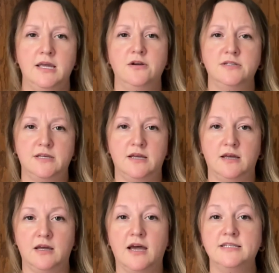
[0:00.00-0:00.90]
Here's
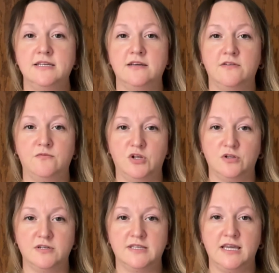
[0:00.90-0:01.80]
an idea of what it
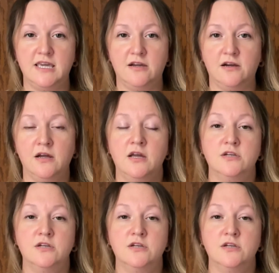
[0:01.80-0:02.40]
looks like here.